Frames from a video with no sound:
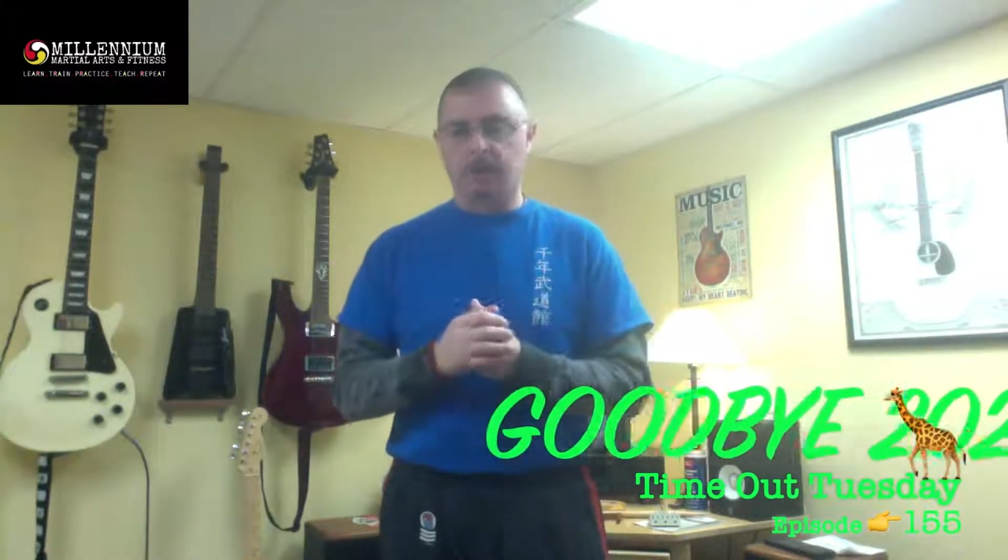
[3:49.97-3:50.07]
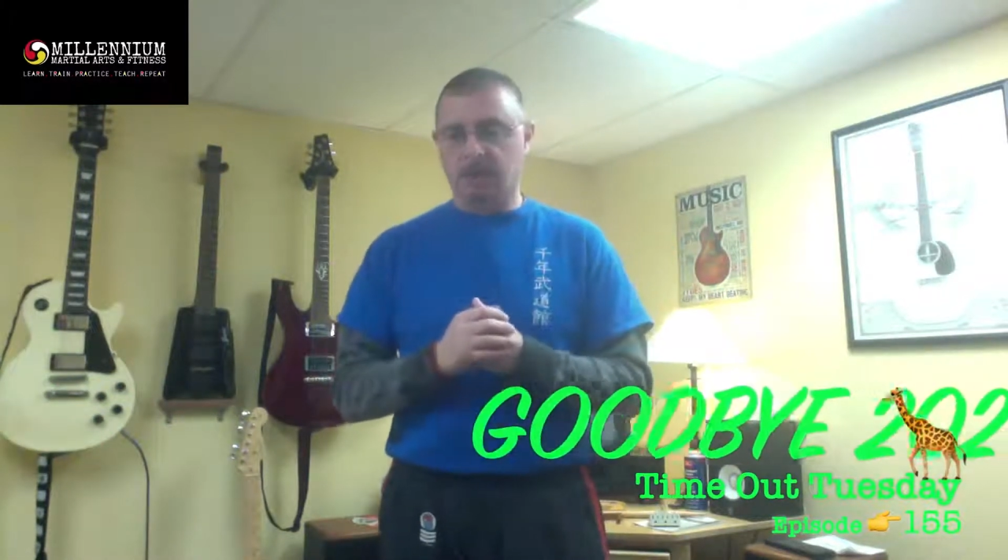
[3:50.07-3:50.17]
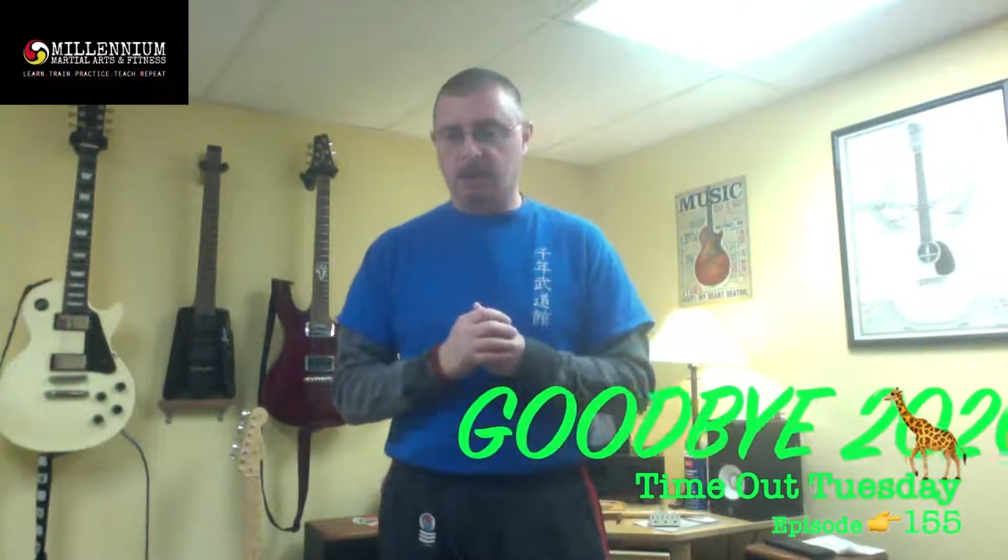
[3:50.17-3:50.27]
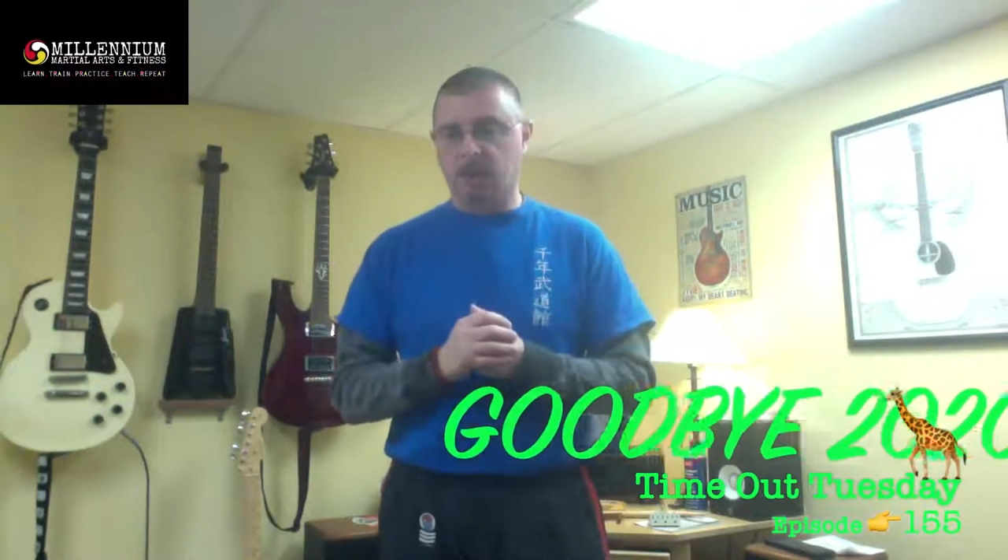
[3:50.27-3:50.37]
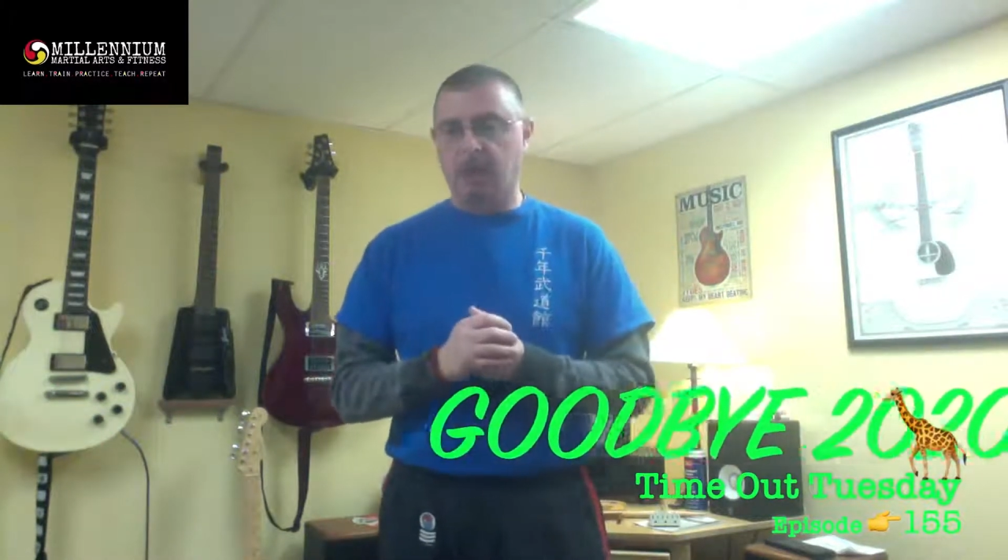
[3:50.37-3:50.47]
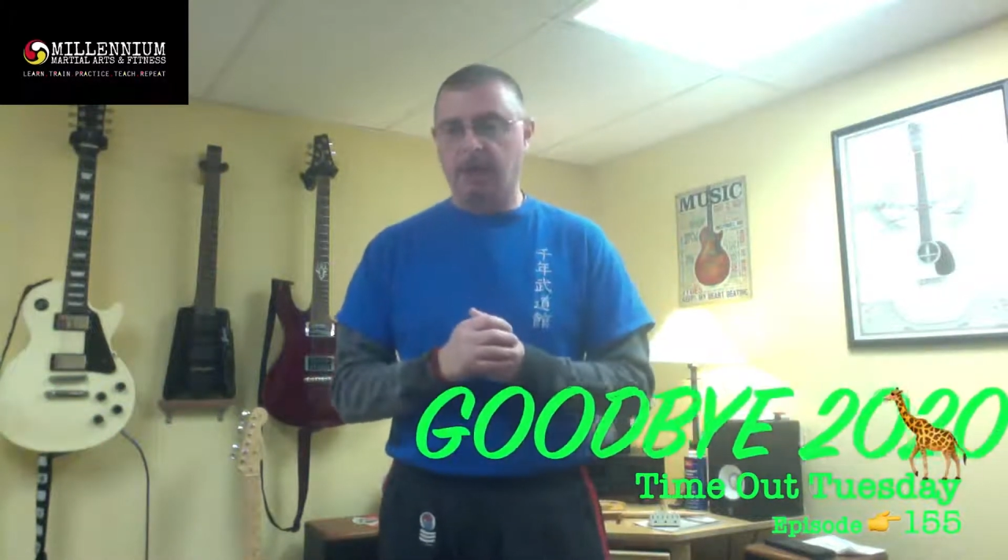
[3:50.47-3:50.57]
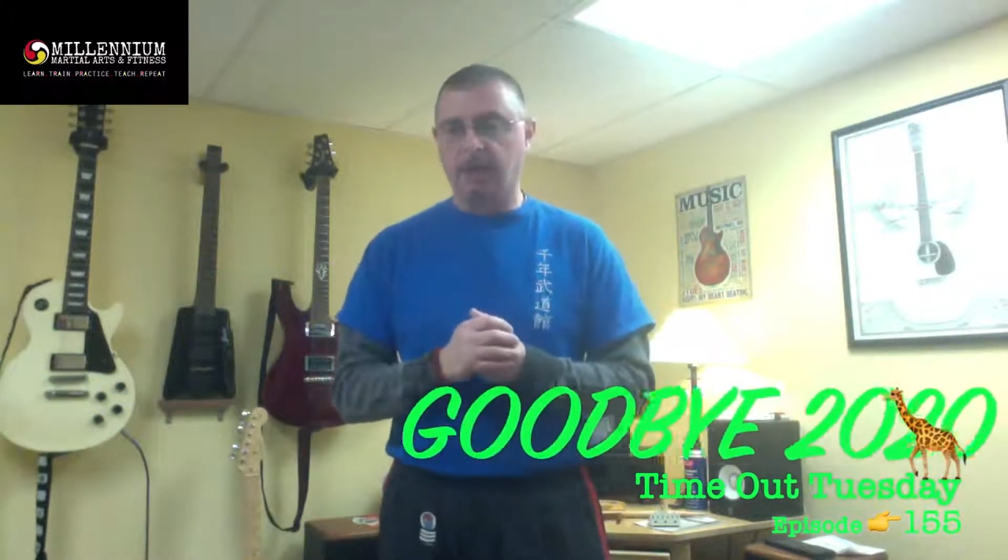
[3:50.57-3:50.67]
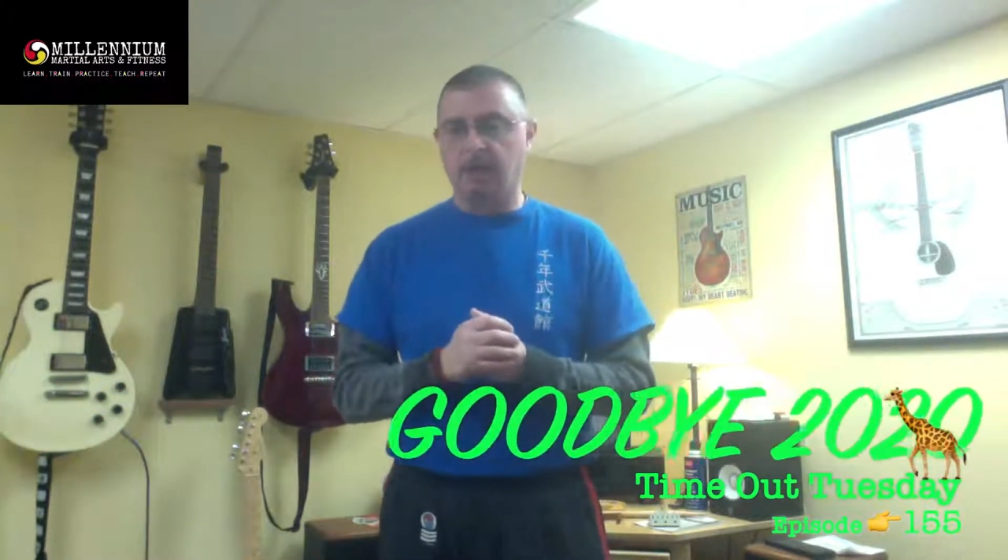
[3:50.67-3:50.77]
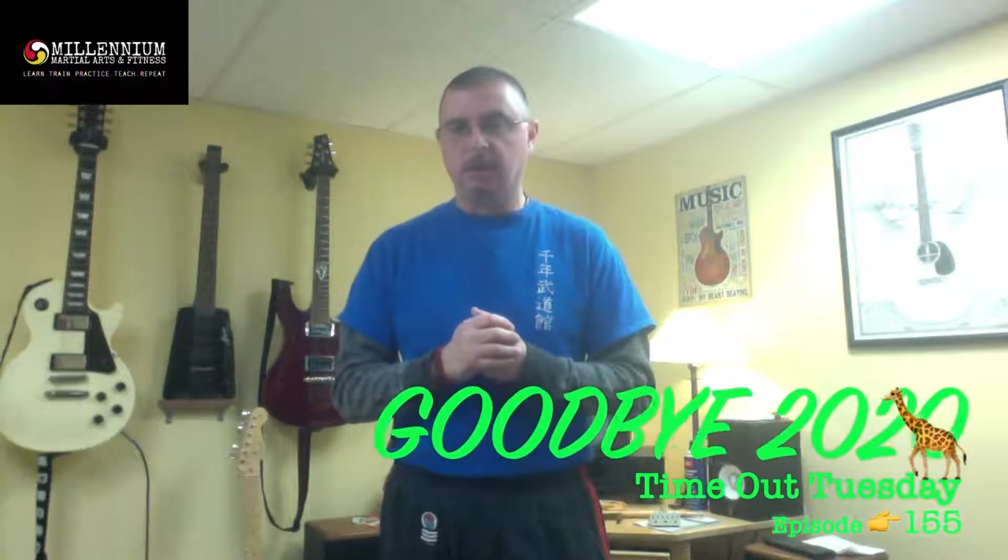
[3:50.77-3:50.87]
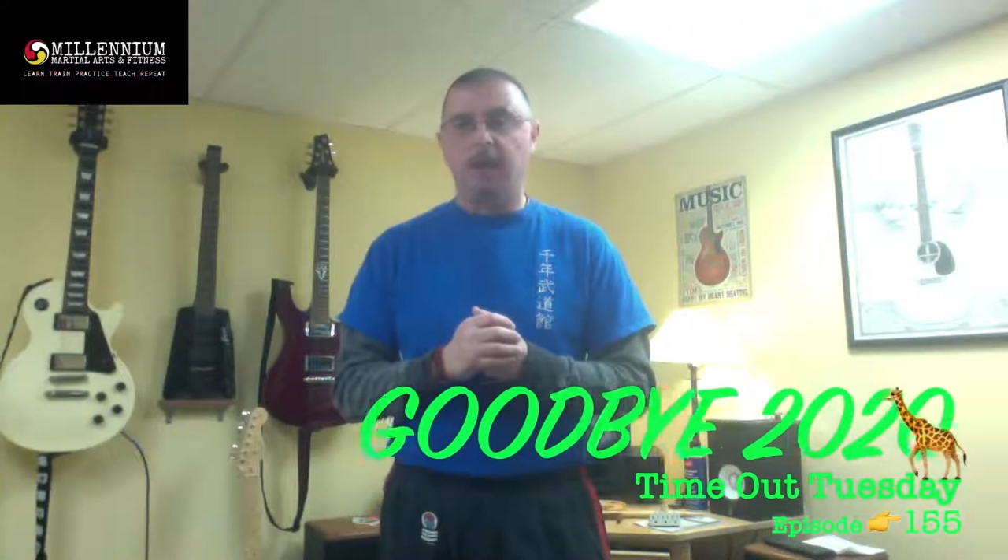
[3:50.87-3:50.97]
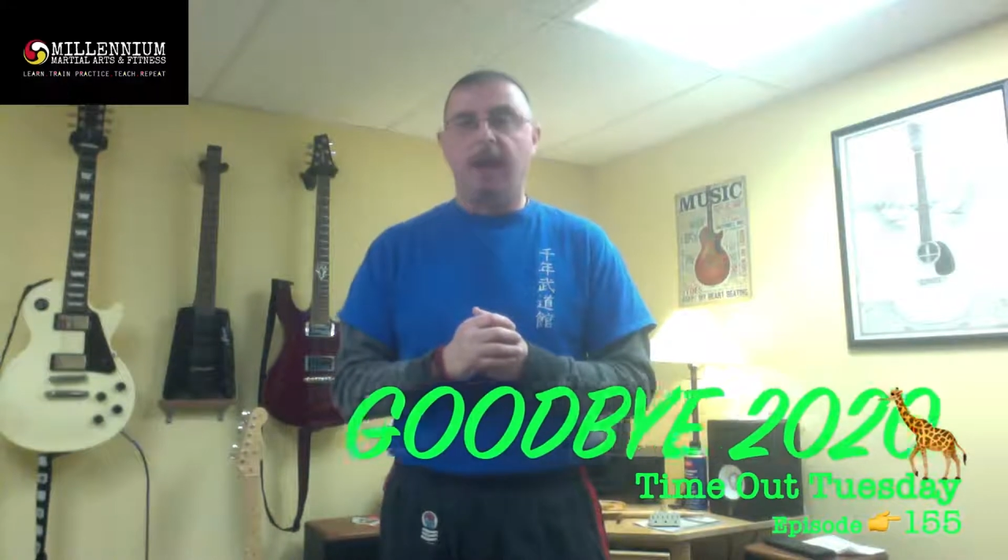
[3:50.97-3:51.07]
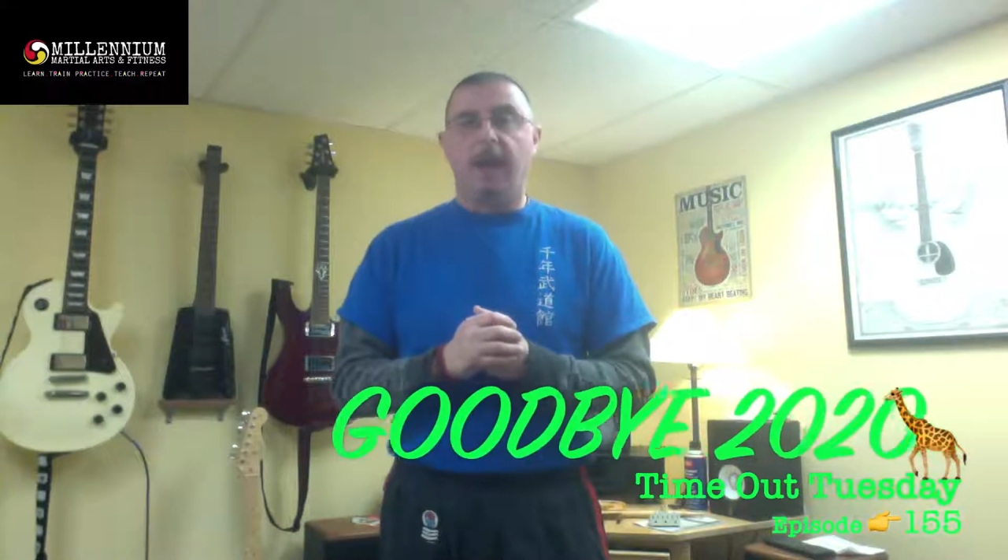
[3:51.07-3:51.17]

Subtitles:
these changes.